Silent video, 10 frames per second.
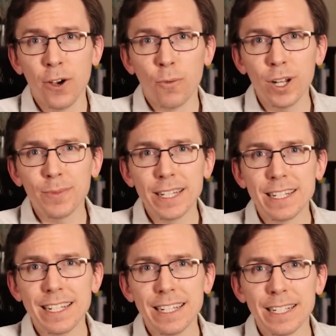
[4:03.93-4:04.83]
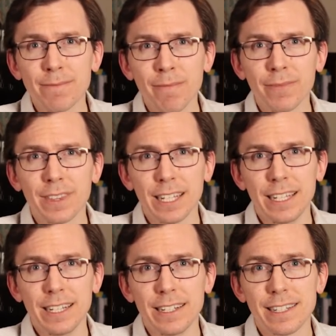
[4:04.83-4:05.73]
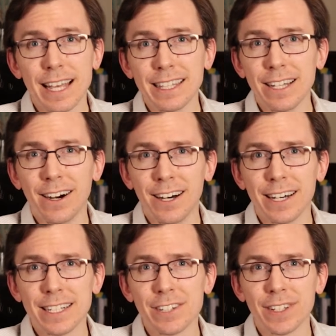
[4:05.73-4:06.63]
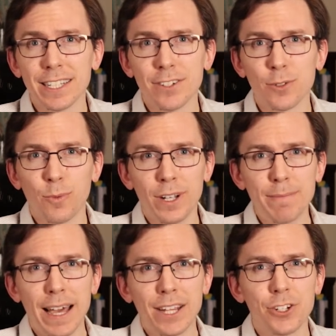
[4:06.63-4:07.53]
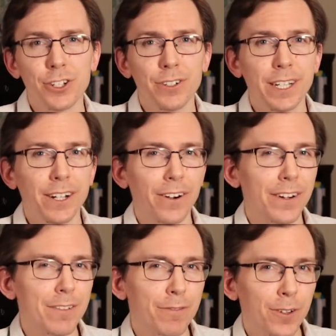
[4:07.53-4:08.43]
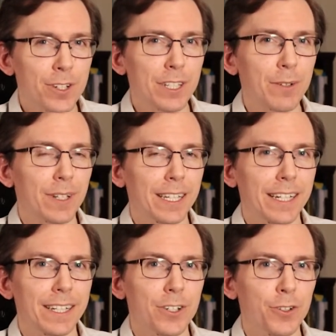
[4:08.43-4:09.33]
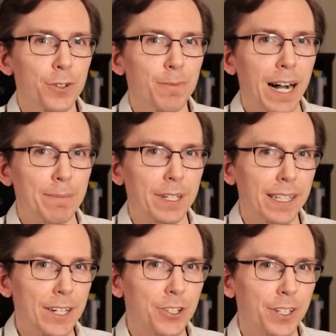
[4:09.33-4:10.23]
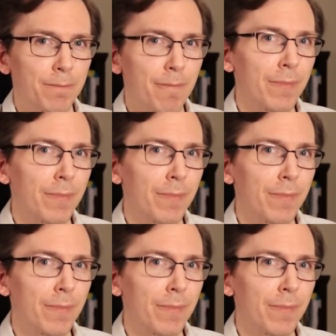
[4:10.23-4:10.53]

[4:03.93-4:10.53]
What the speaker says: What we see is that the odds of at least one mass shooting are inversely related to population.